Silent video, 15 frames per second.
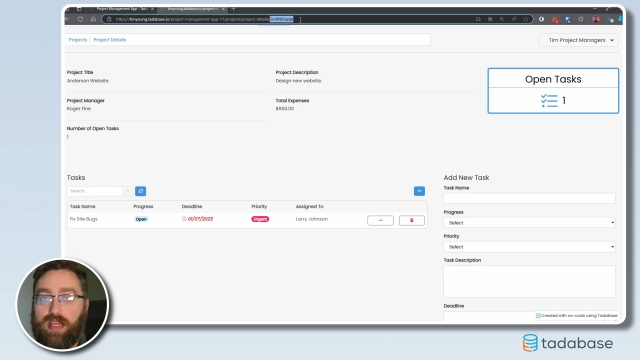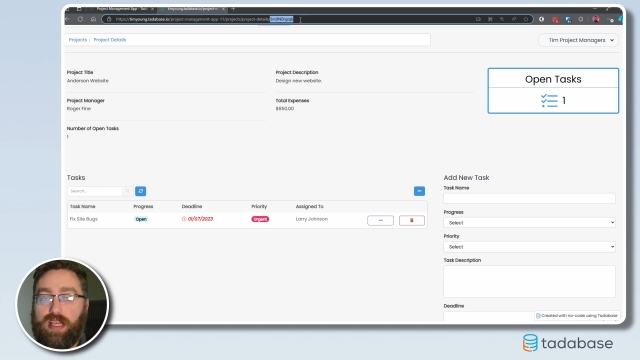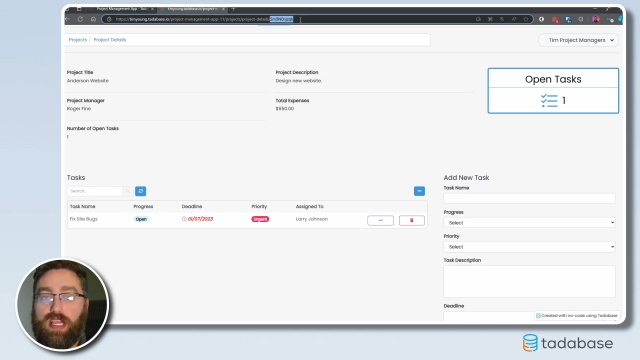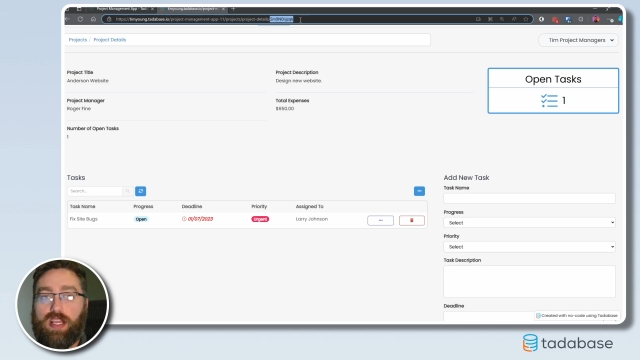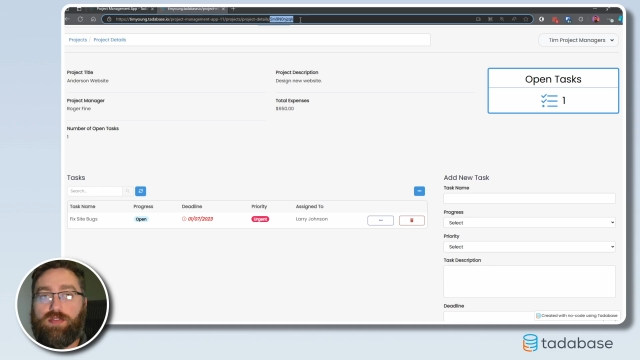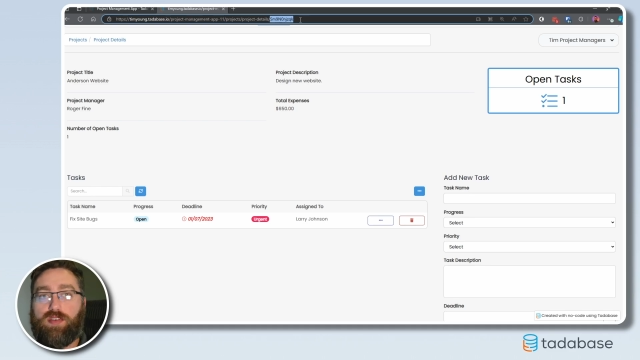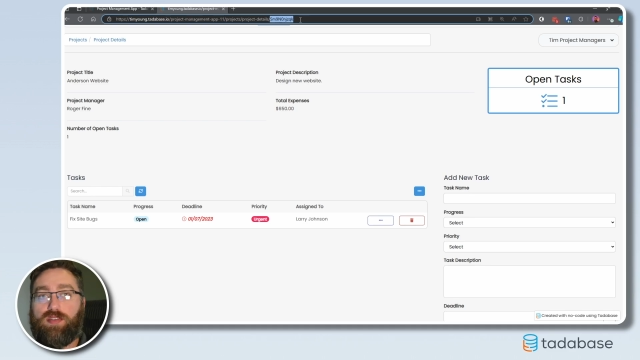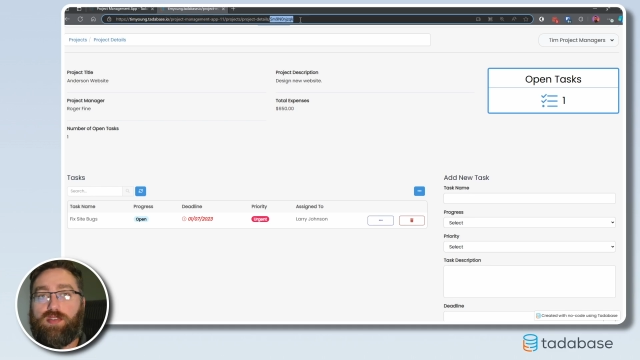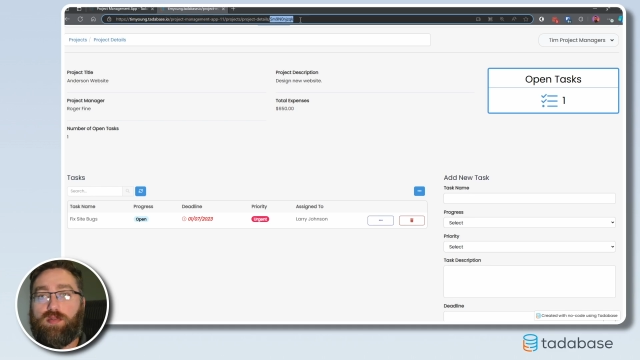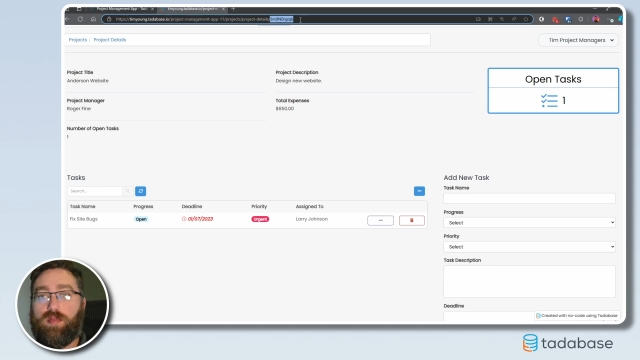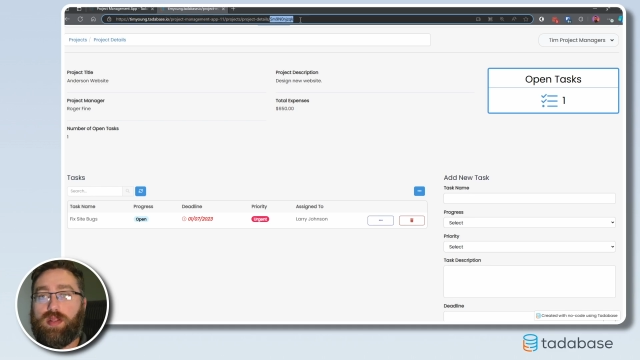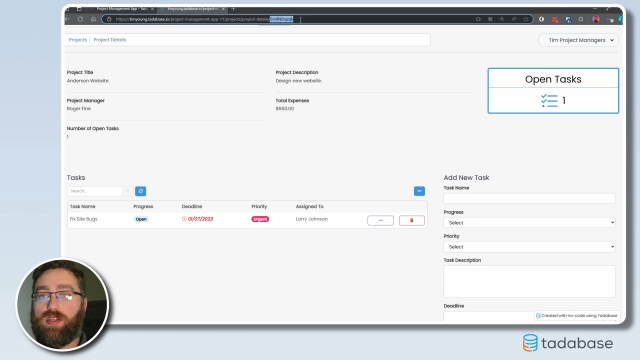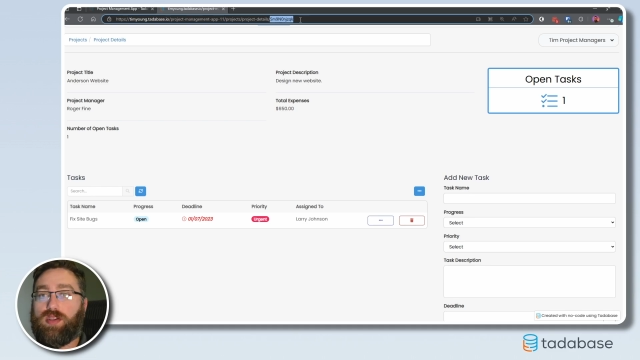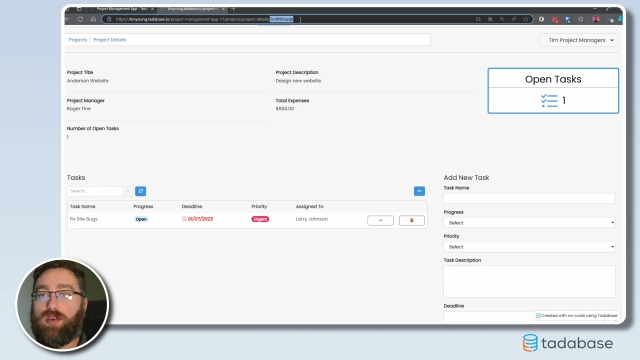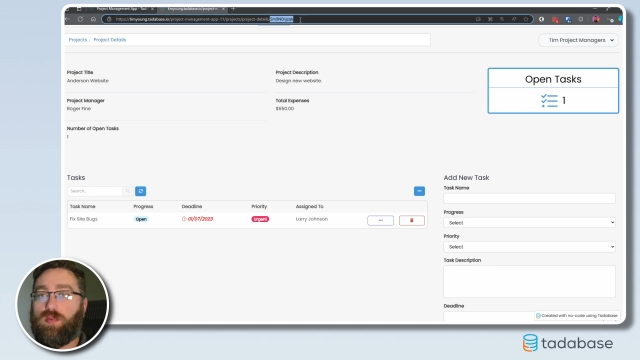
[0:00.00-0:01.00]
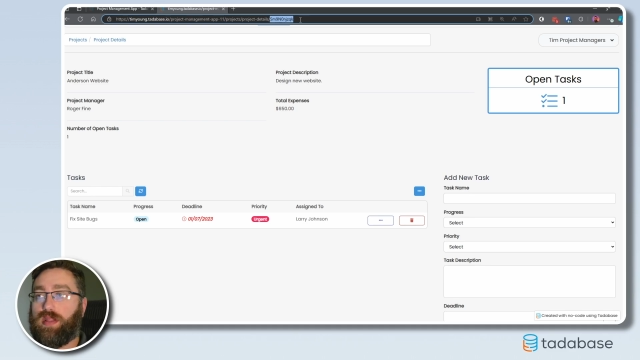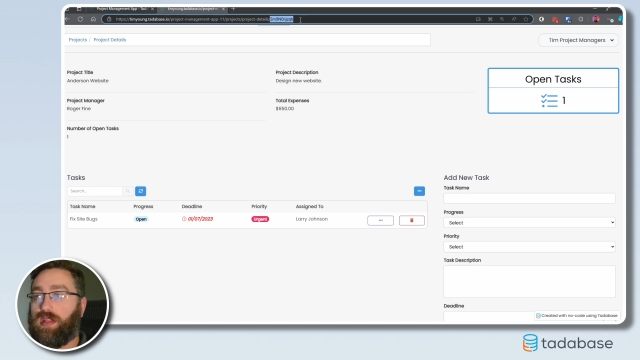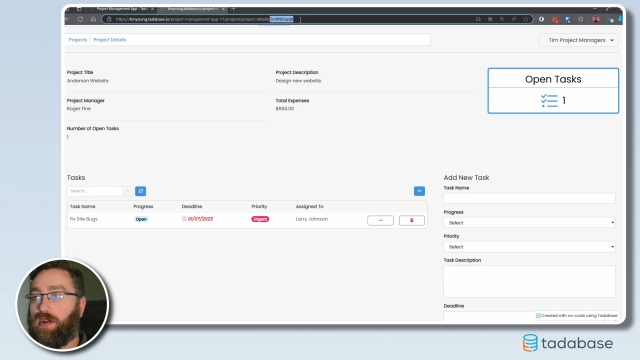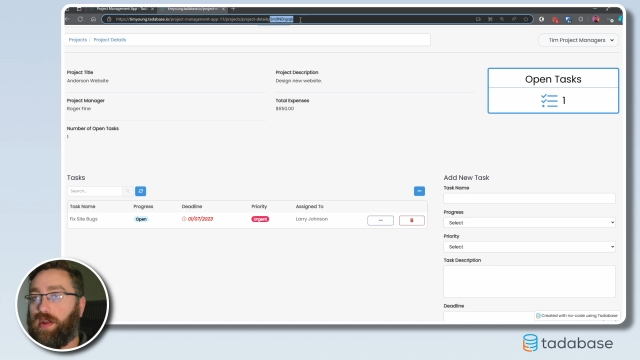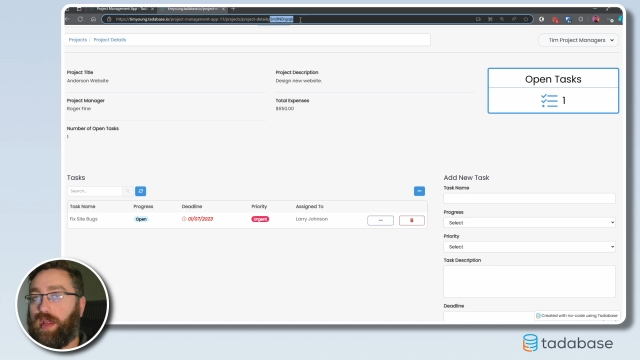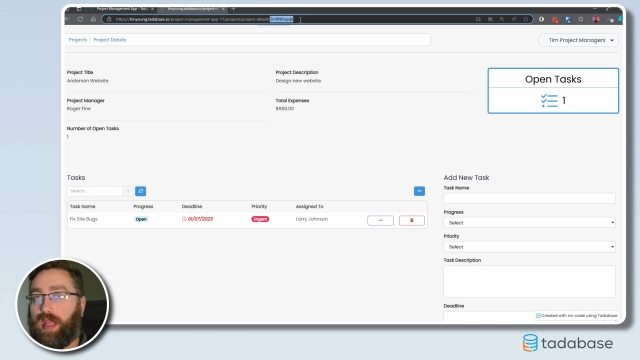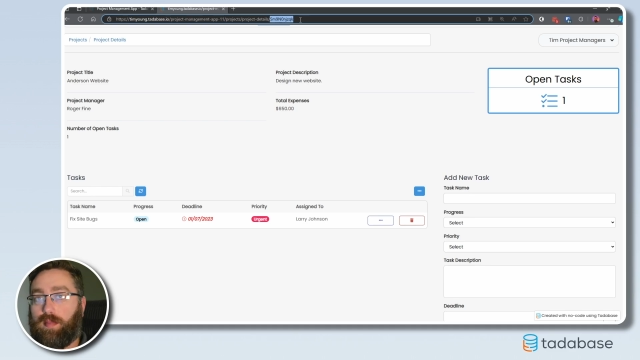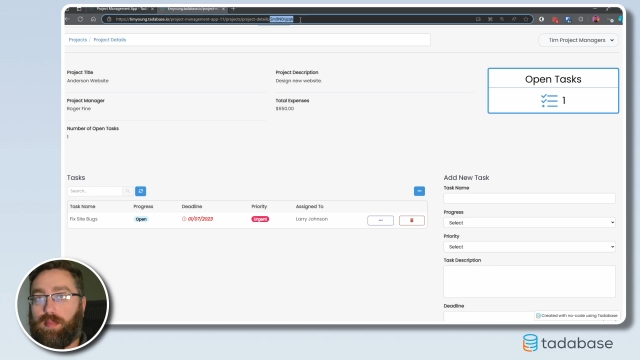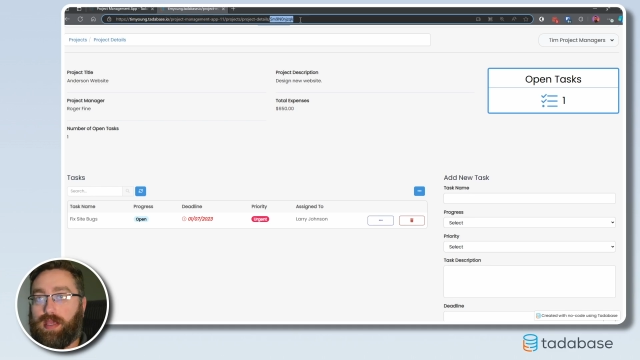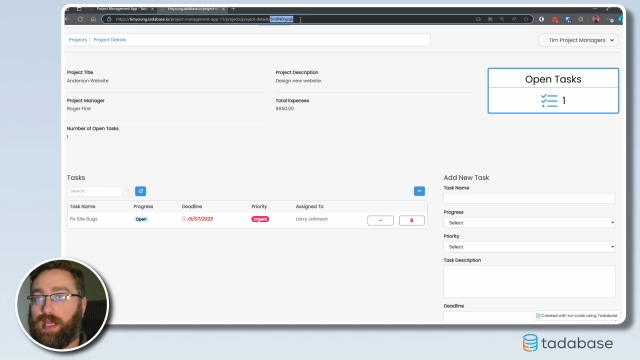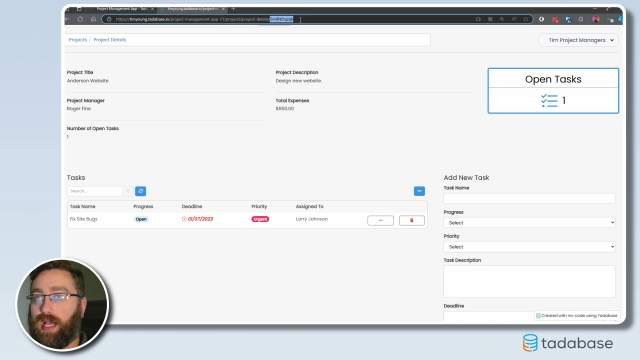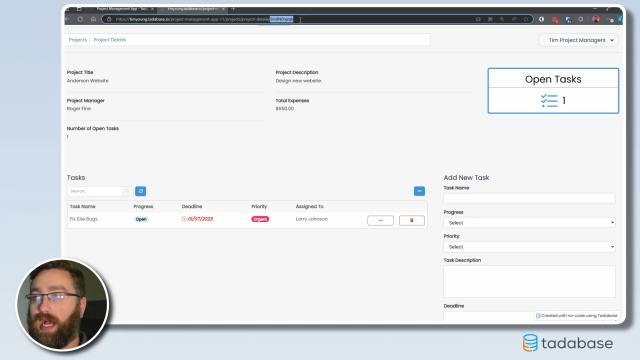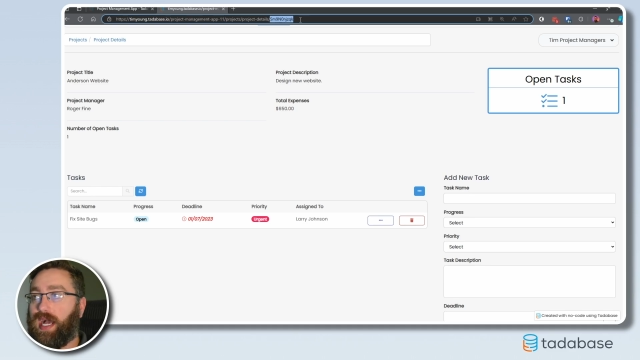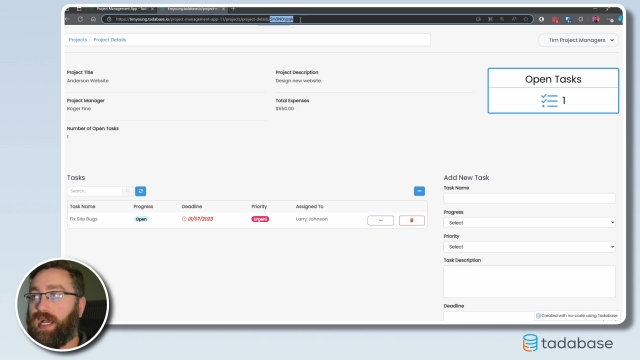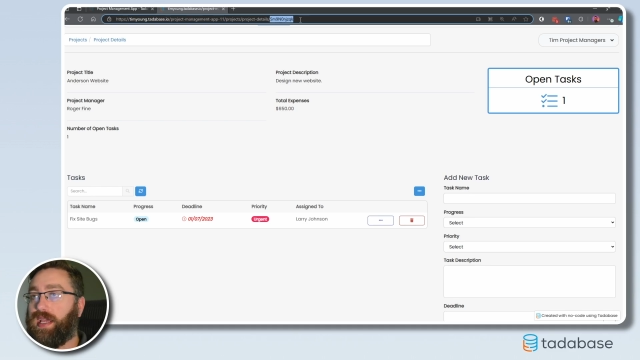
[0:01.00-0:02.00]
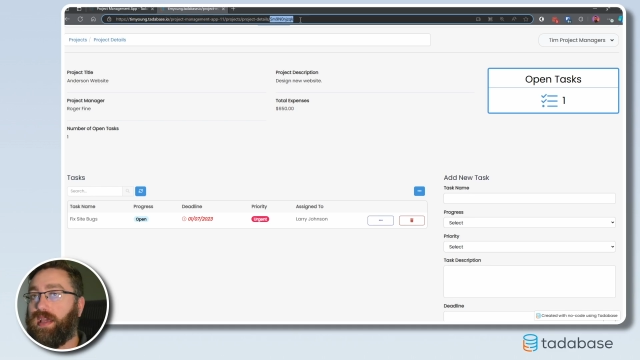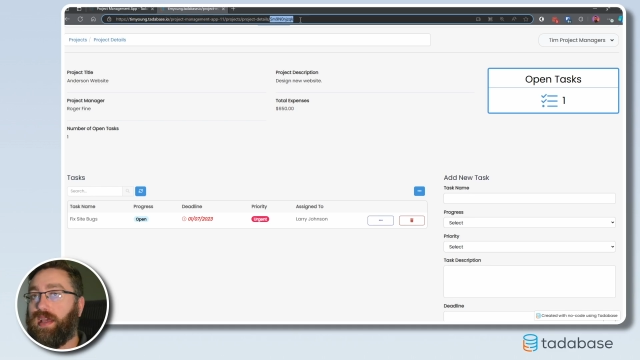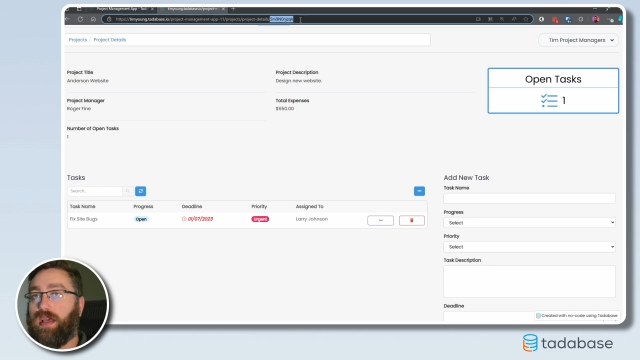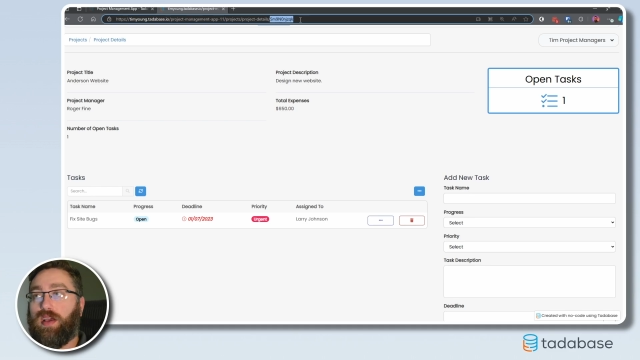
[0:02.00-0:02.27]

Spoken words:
If you're familiar with our API